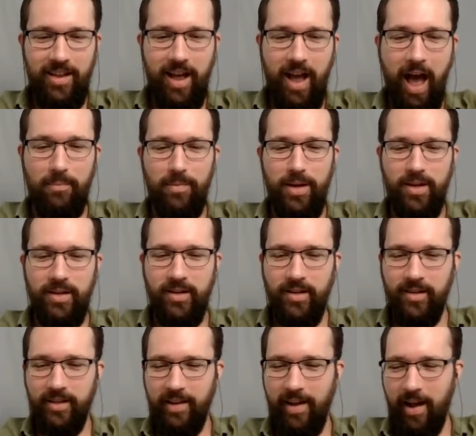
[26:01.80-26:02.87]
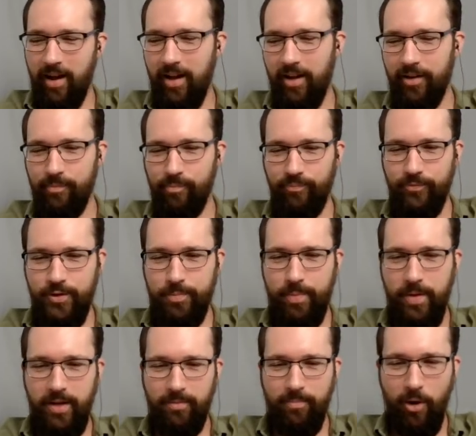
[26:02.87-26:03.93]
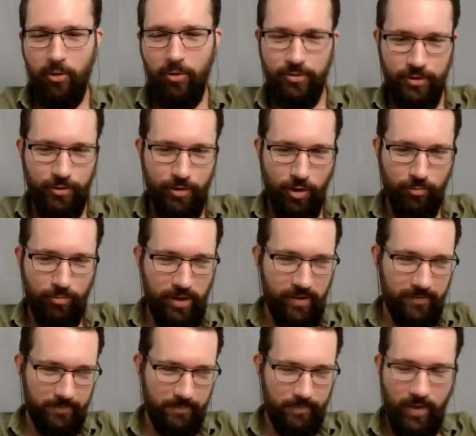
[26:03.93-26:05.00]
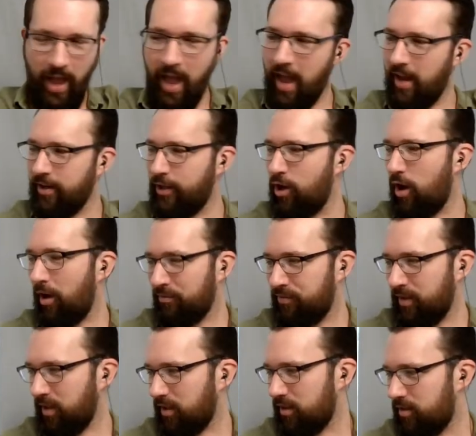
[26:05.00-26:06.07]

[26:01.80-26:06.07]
I'm in speed mode. You know me. I had a coffee.